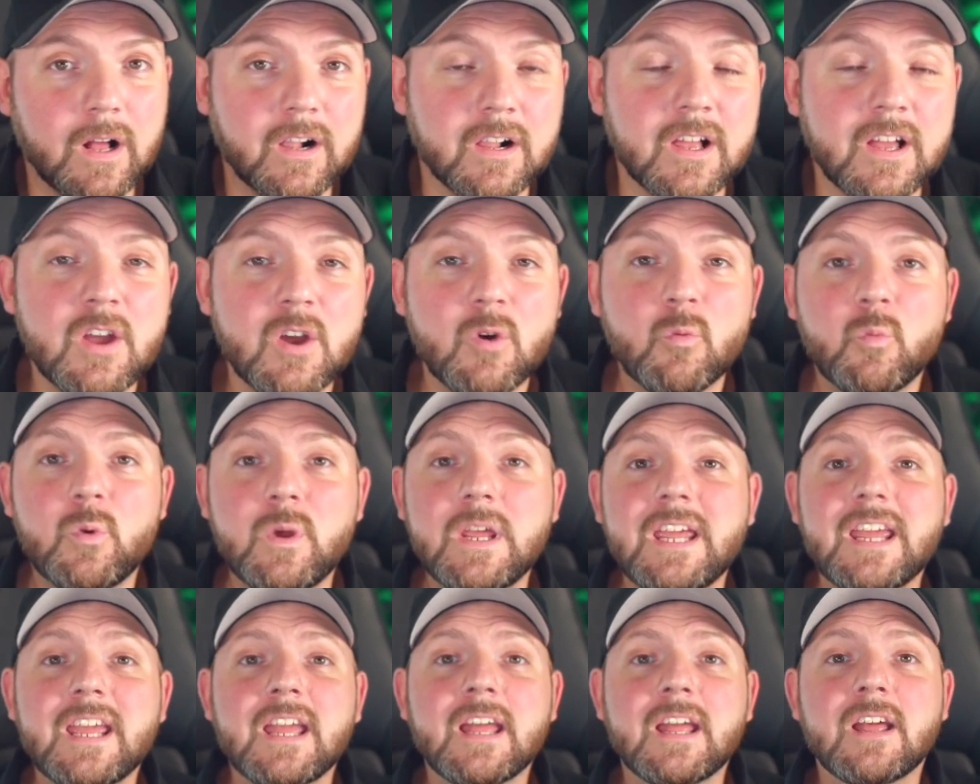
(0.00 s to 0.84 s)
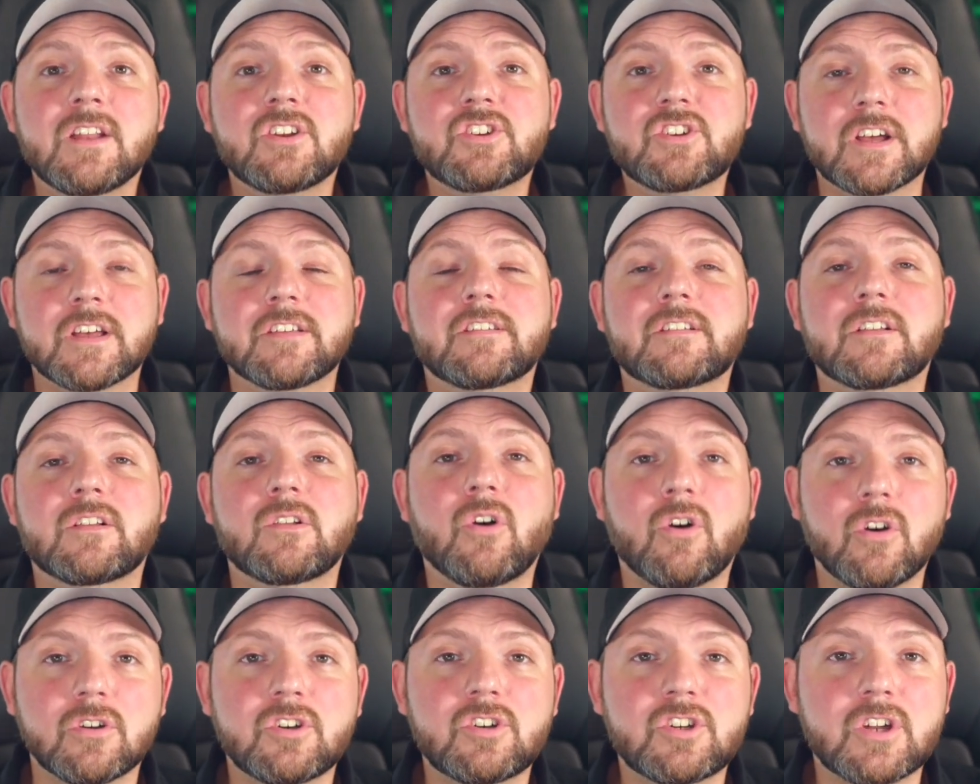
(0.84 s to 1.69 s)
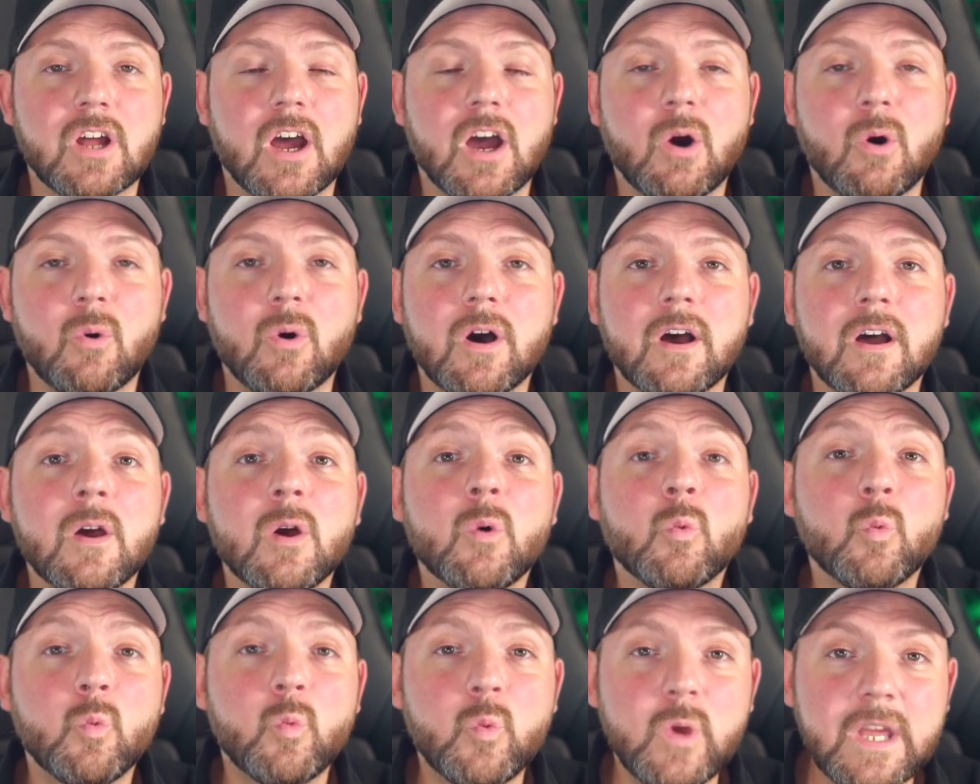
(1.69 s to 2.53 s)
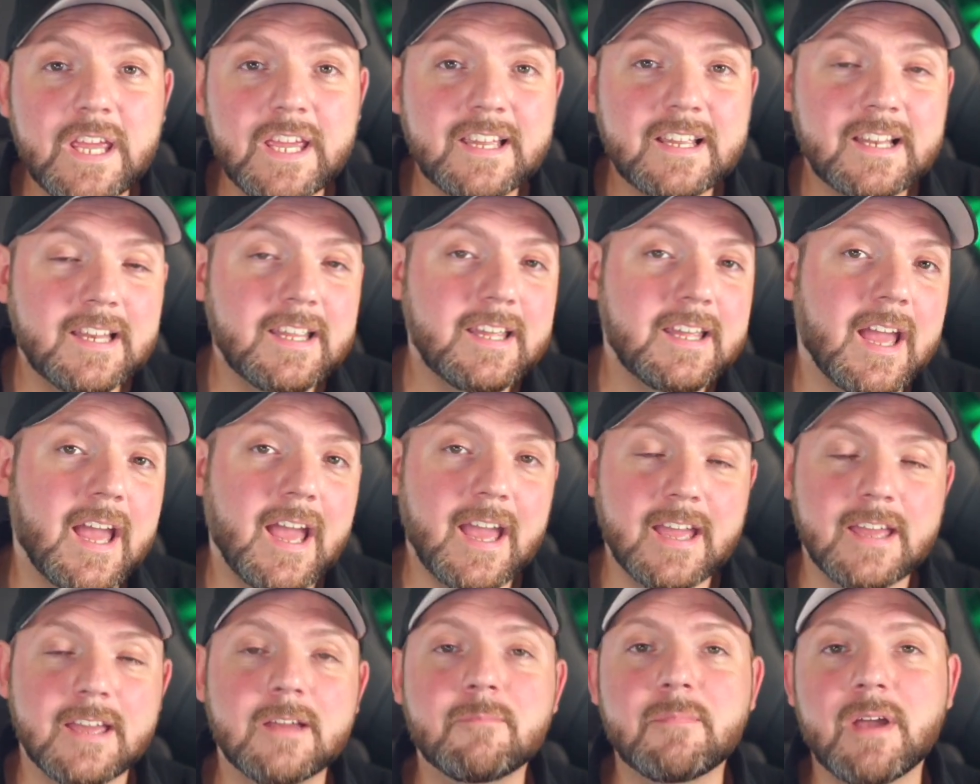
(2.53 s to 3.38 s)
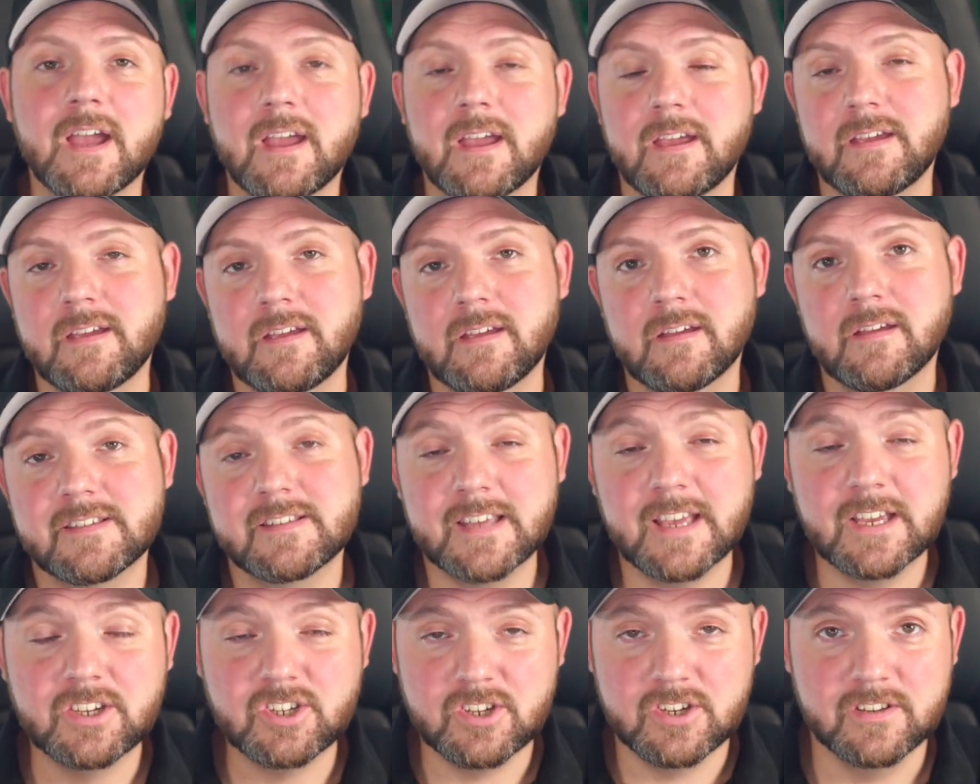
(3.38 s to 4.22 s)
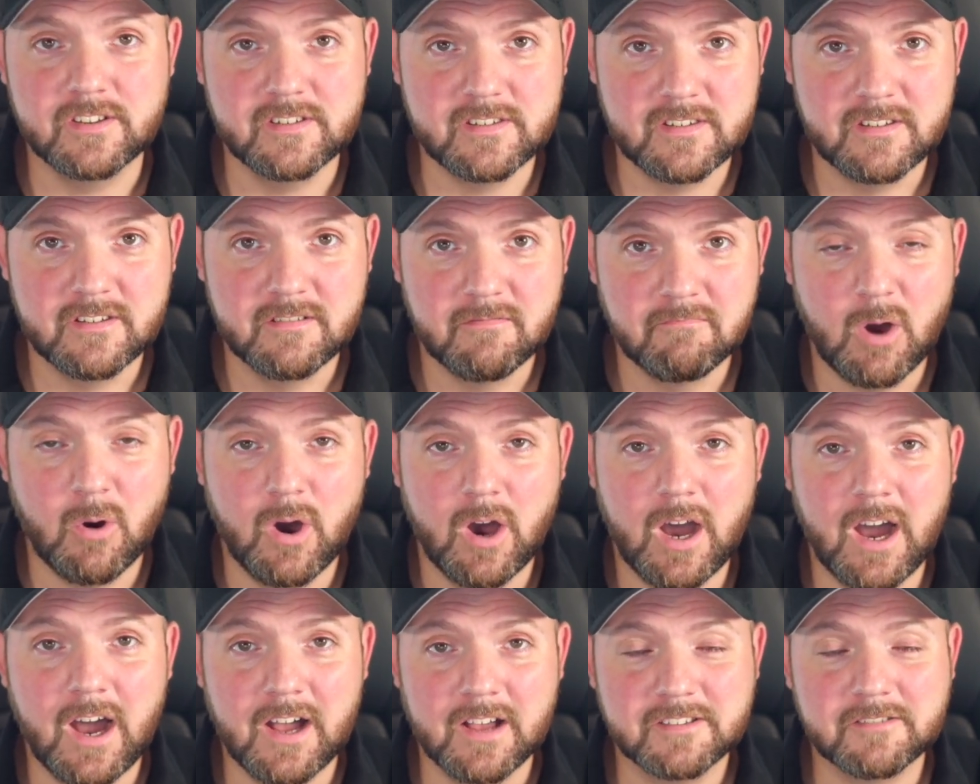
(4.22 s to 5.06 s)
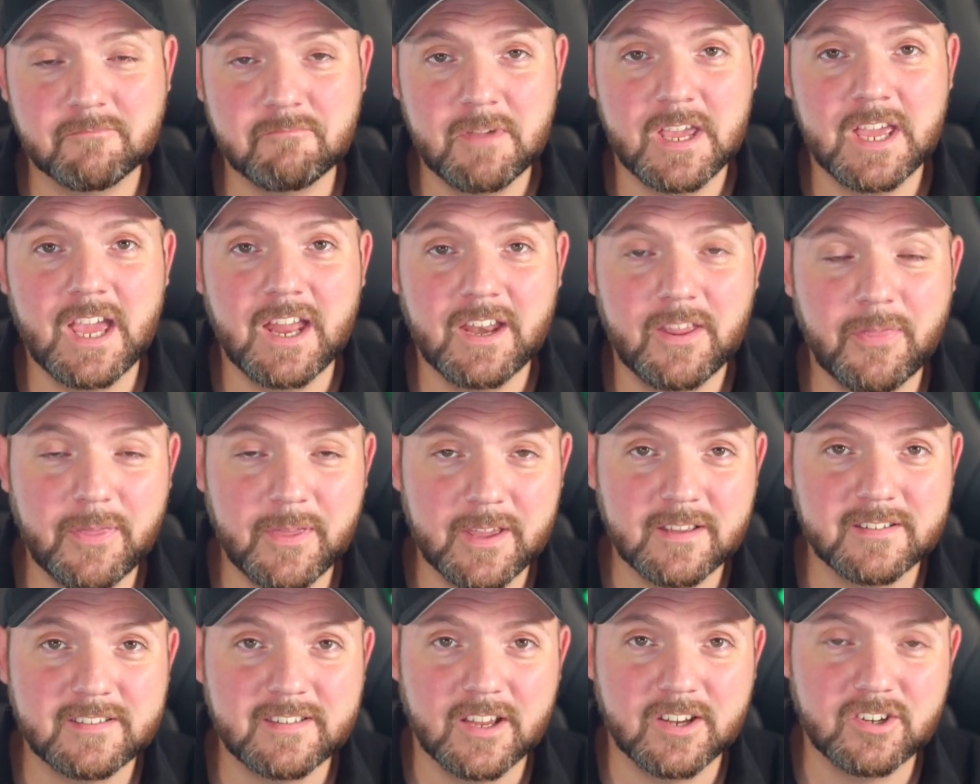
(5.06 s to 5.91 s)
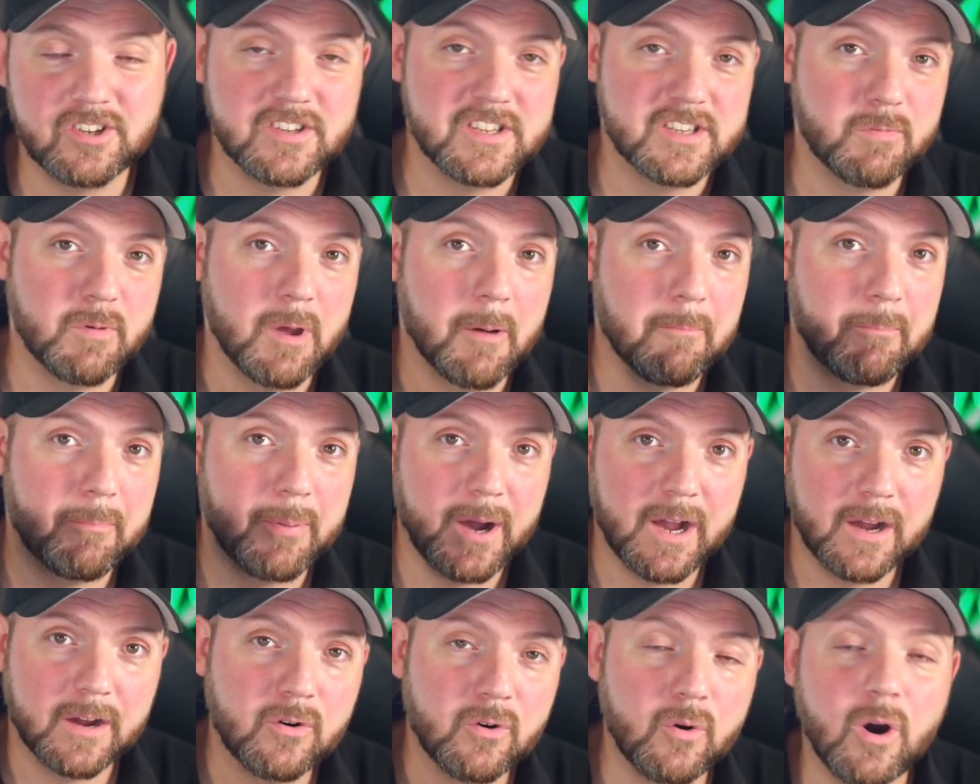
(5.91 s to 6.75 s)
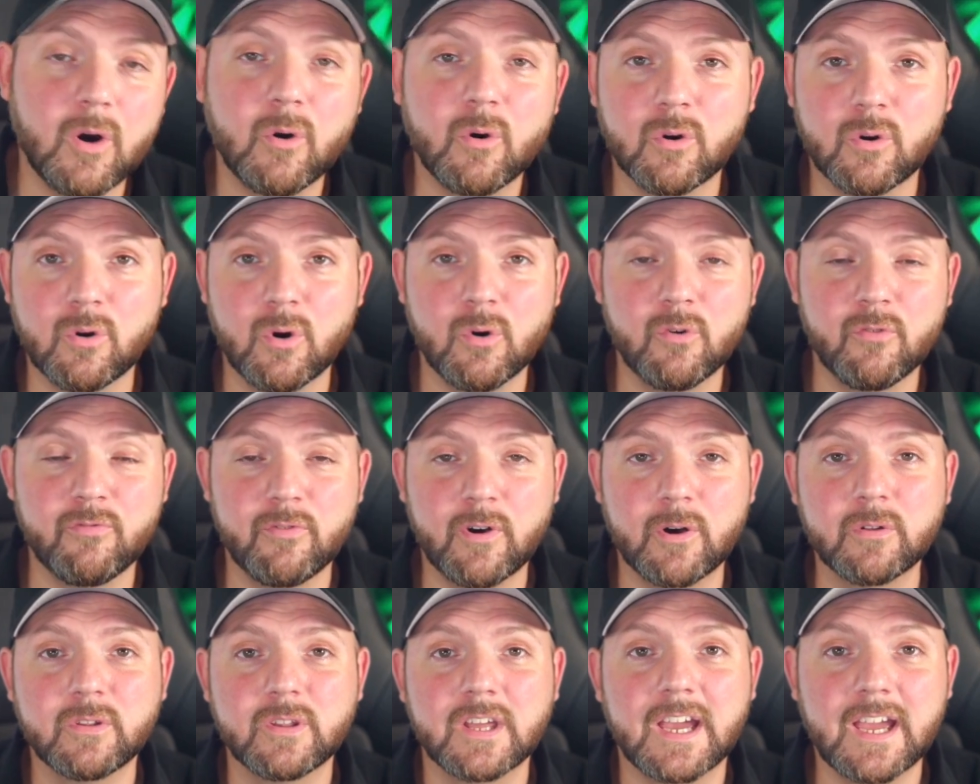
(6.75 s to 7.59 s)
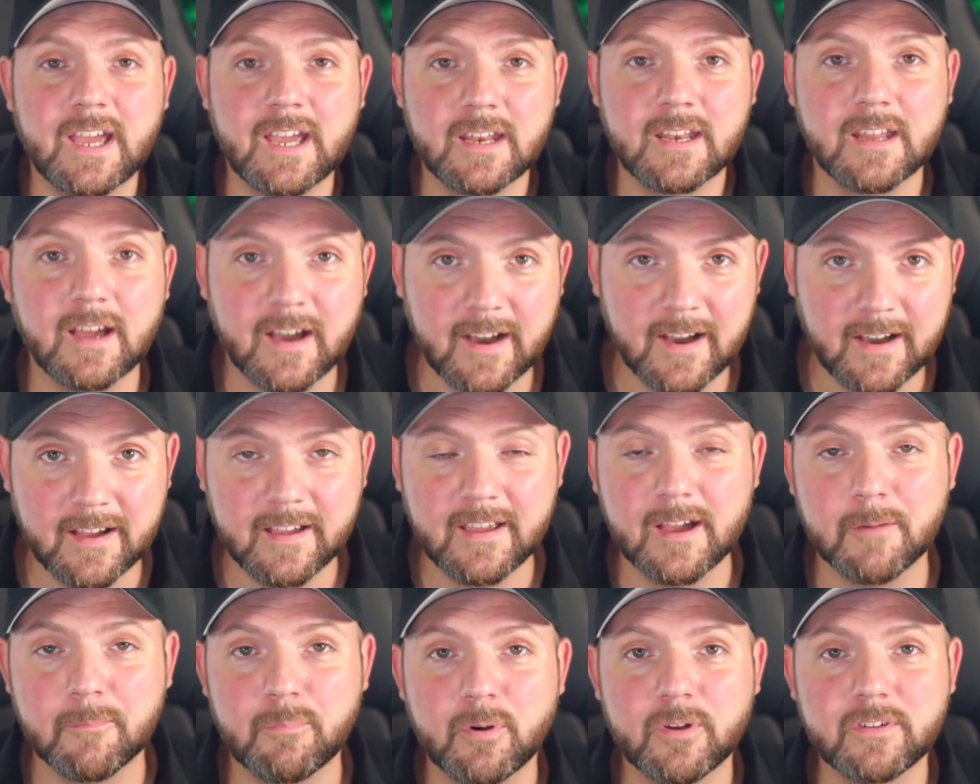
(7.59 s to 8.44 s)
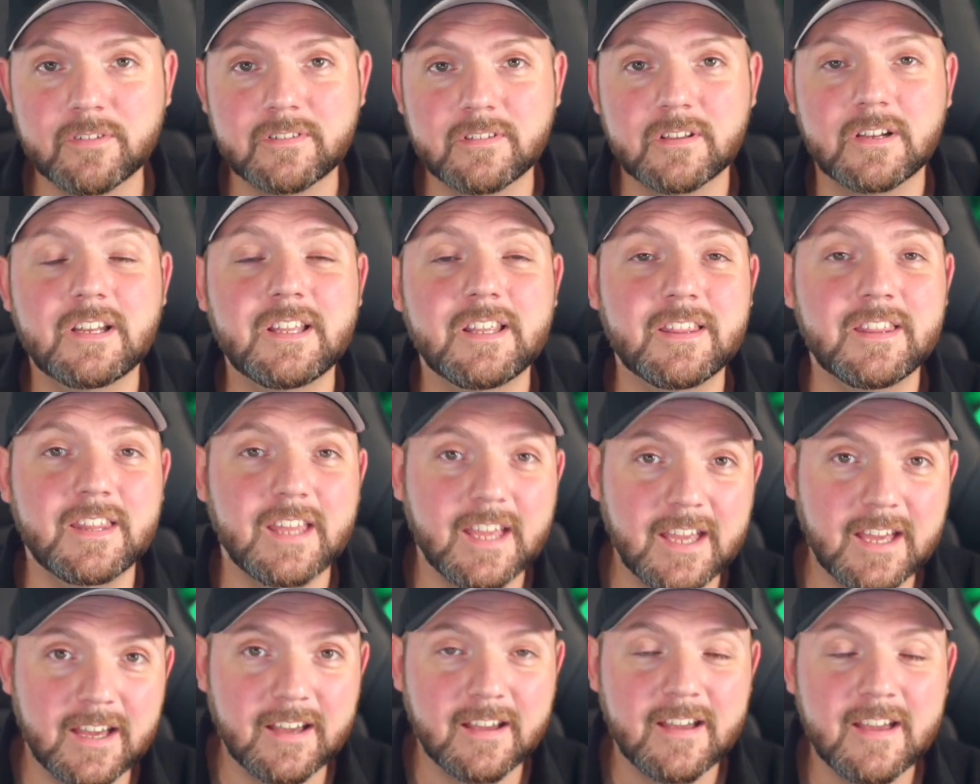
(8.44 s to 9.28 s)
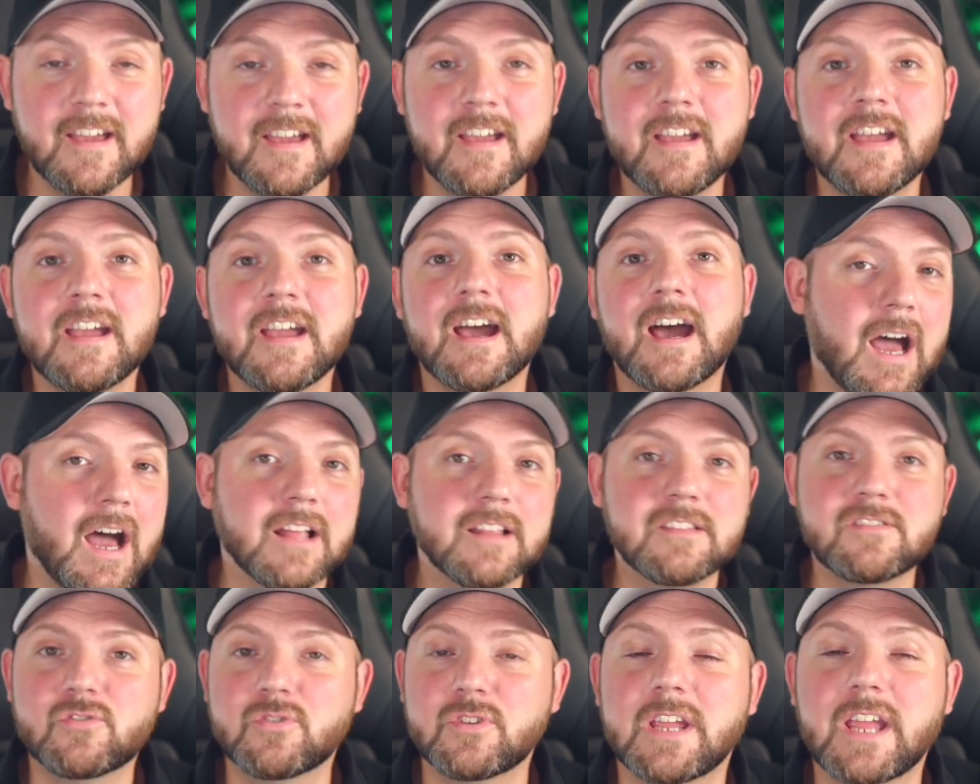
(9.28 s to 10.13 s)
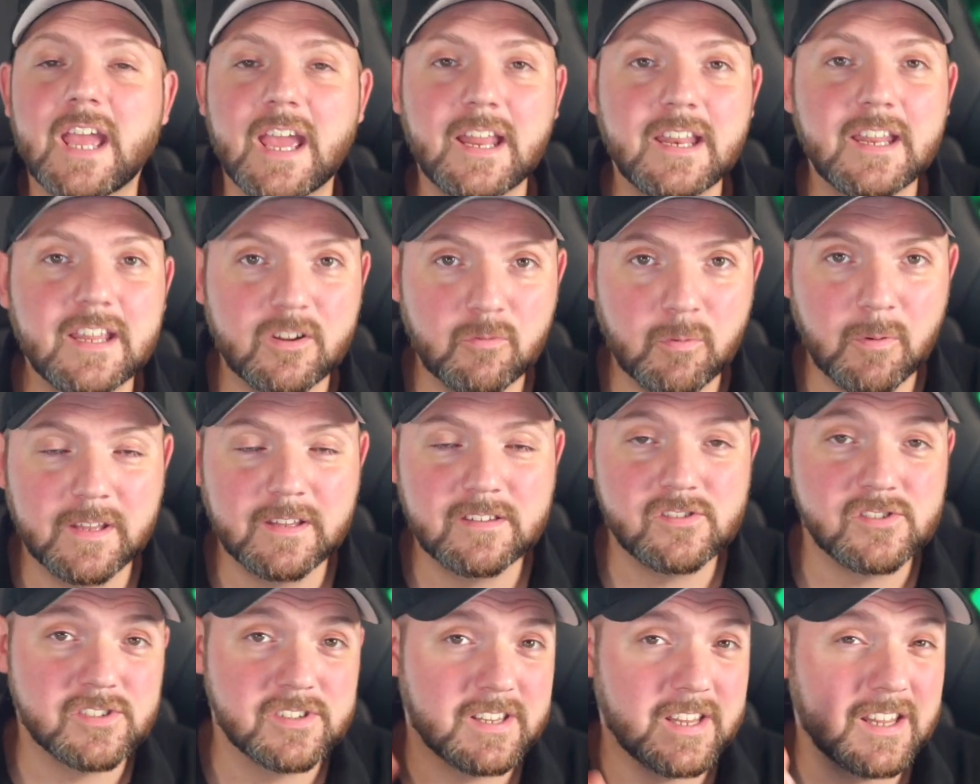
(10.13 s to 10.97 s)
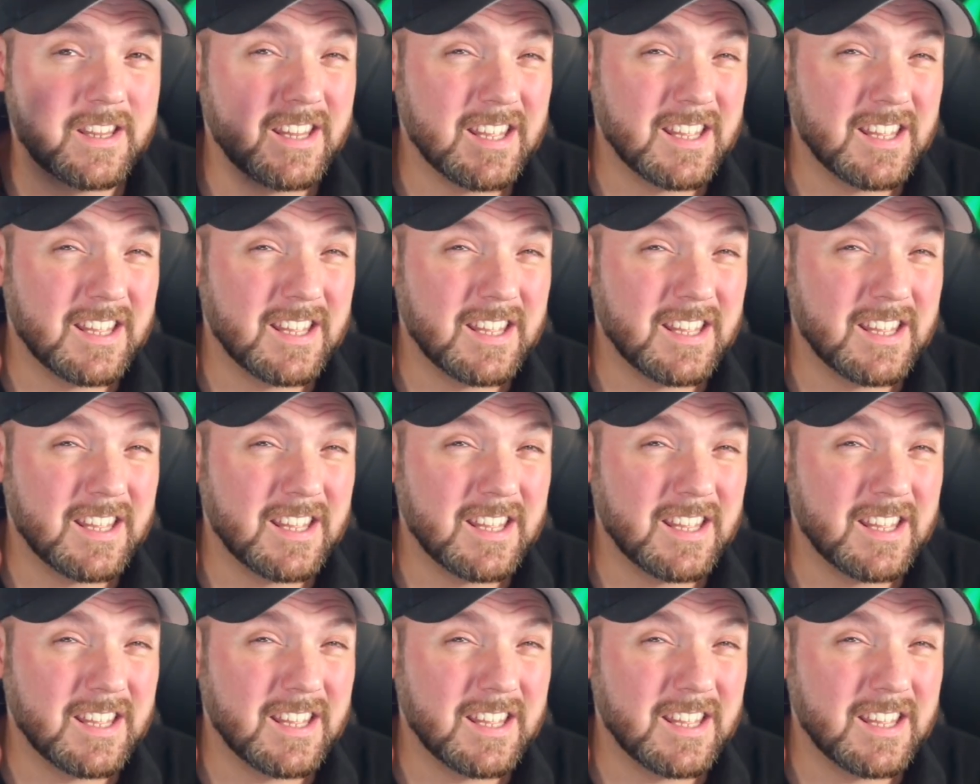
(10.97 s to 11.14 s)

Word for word: Well, we just launched our weekly AMA sessions our Ask Me Anything sessions where Paco, our co founder, and I are personally there answering any questions.